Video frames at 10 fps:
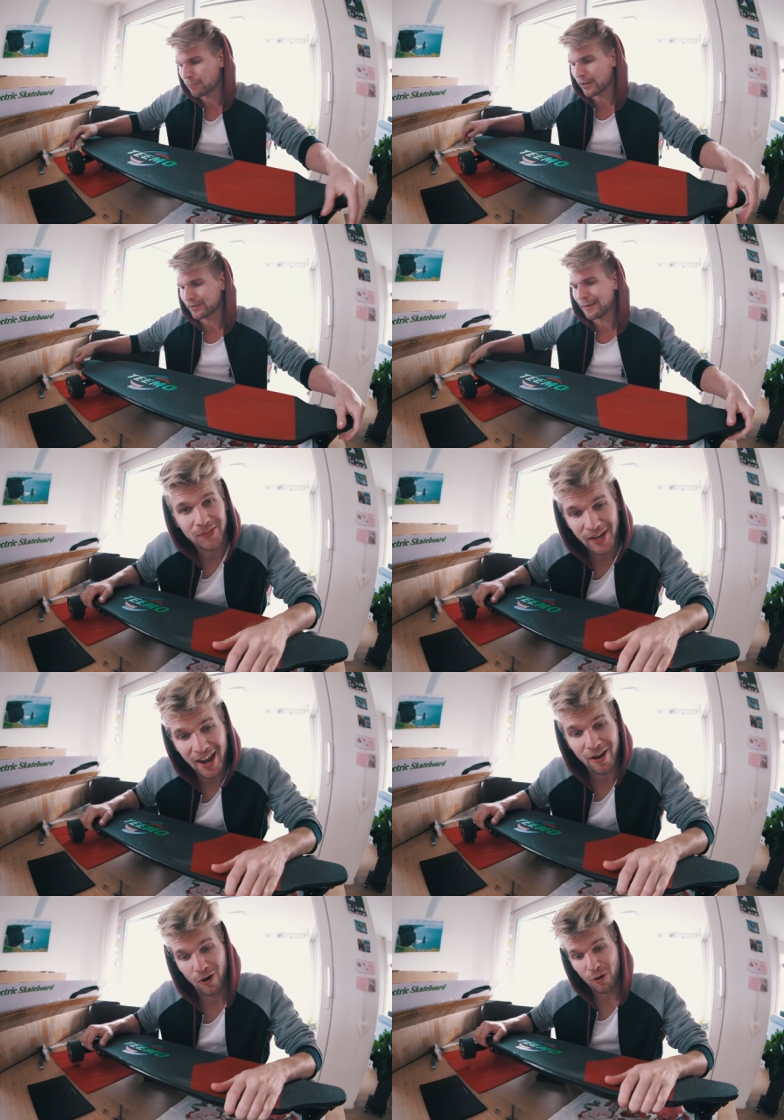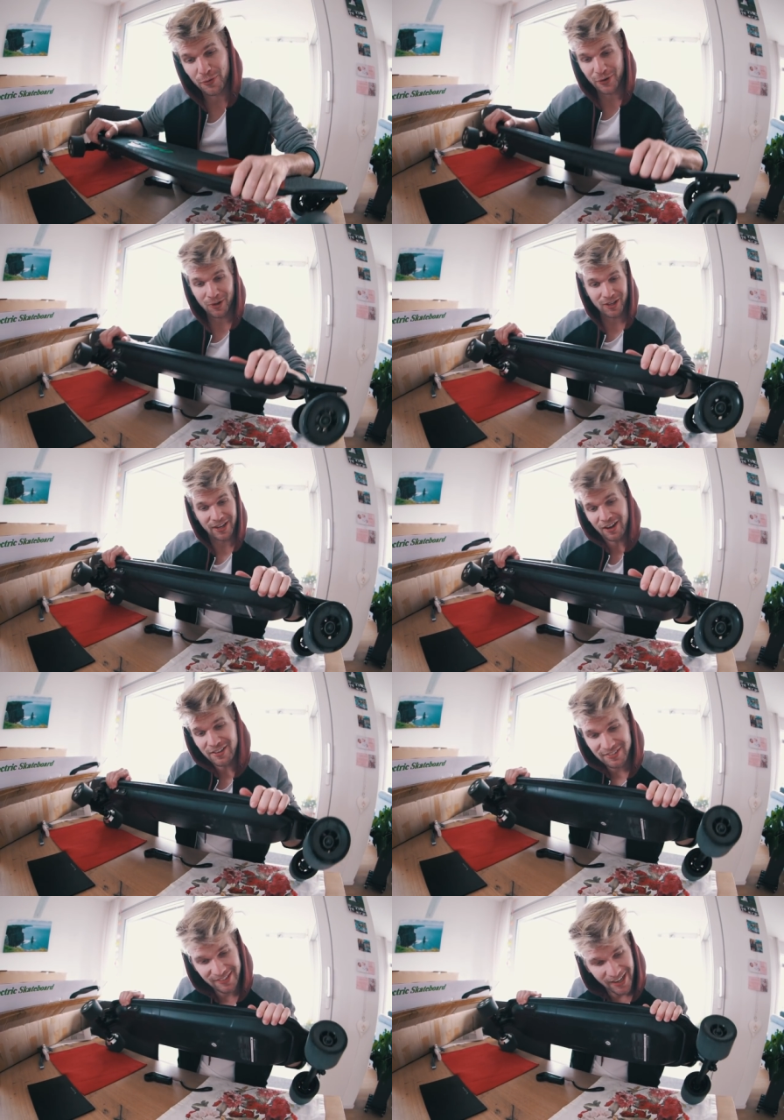But so yeah, overall I
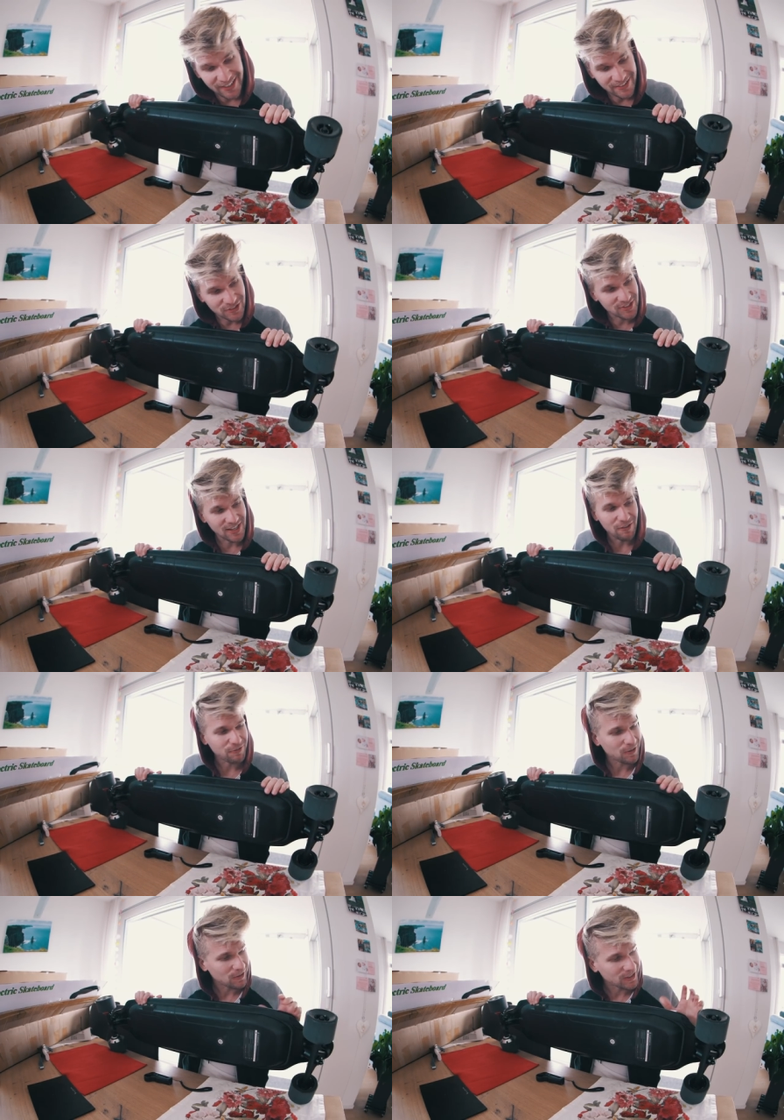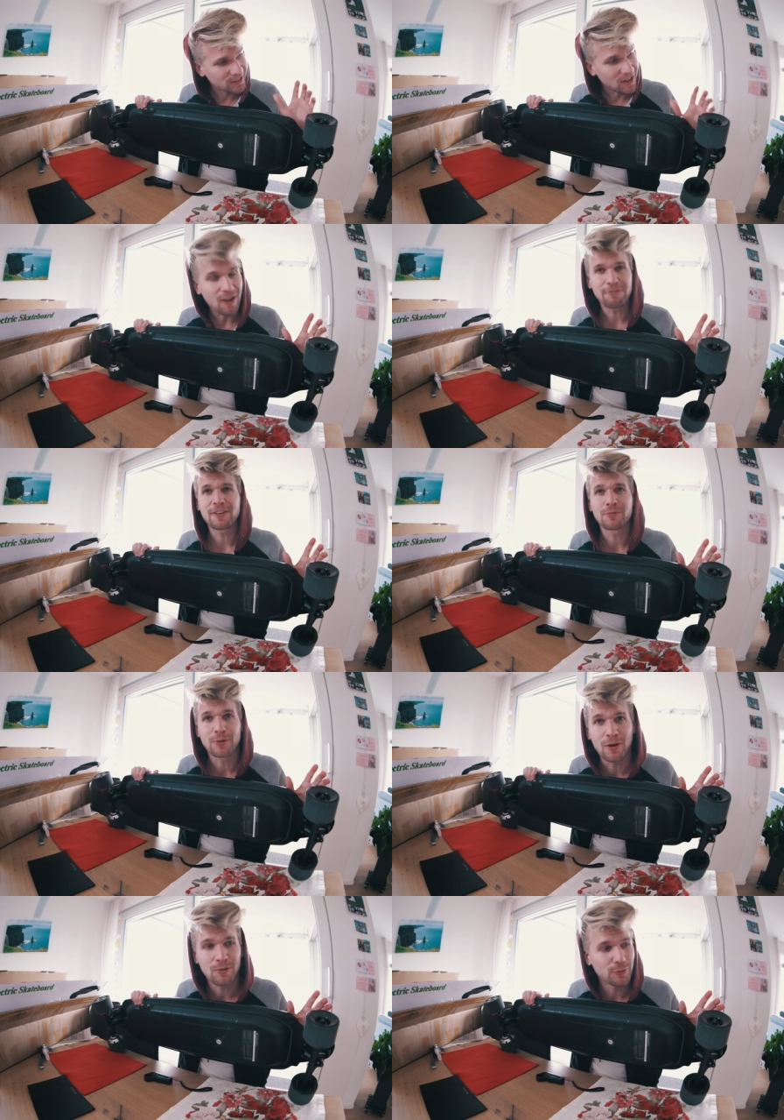gotta say there's definitely nothing
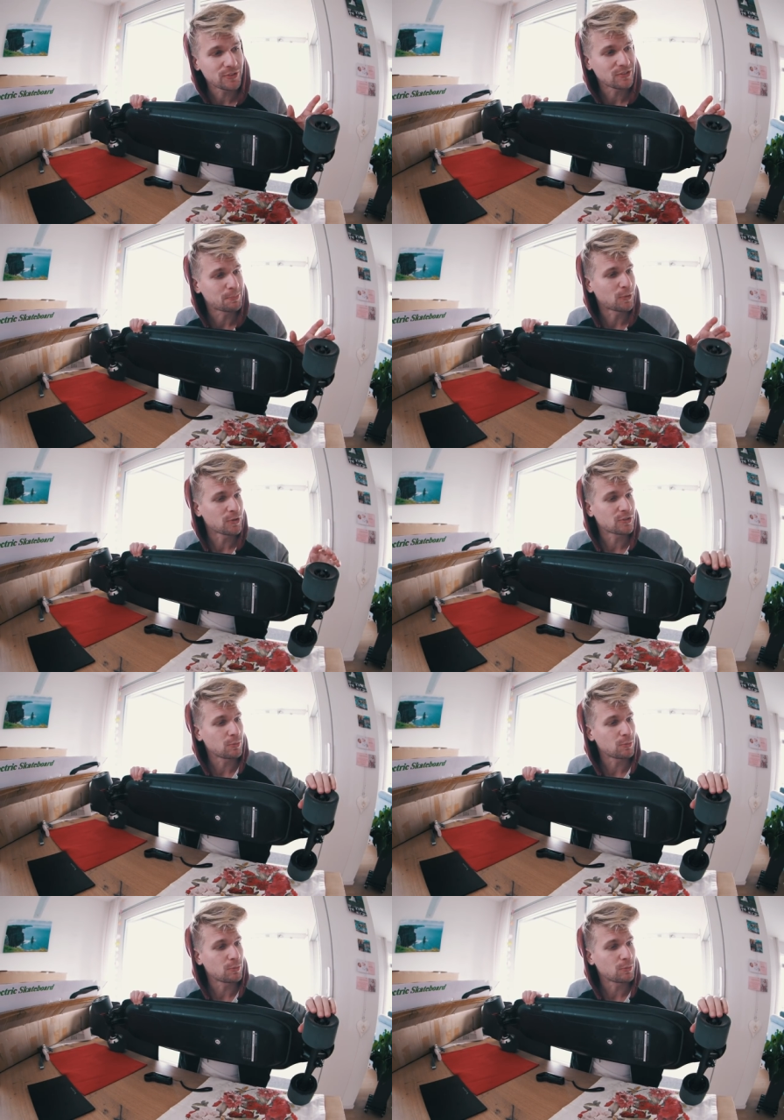wrong with this board.